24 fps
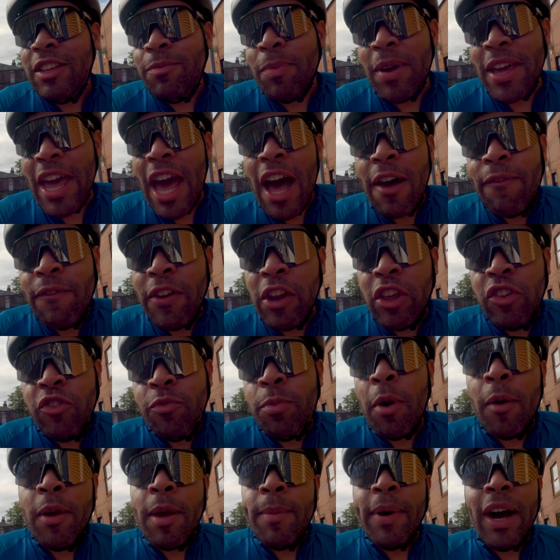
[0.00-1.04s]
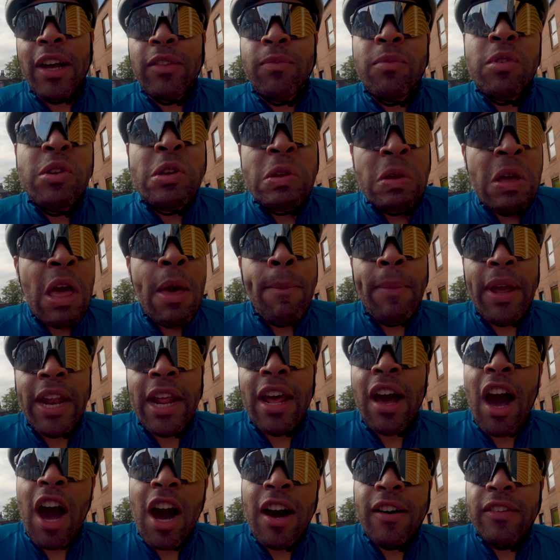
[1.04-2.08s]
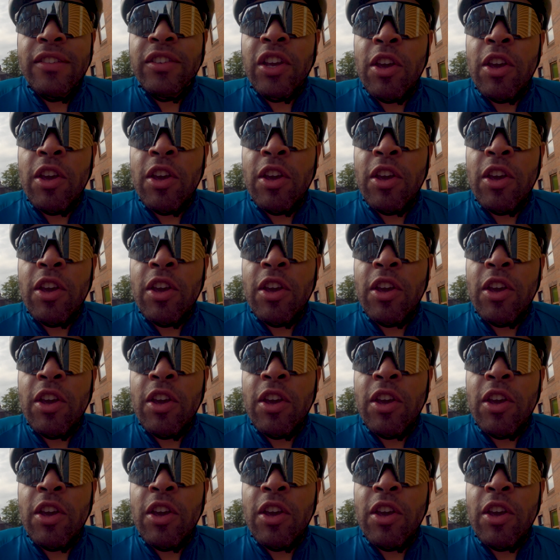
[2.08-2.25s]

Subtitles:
but yeah, I finished probably about a minute and a half,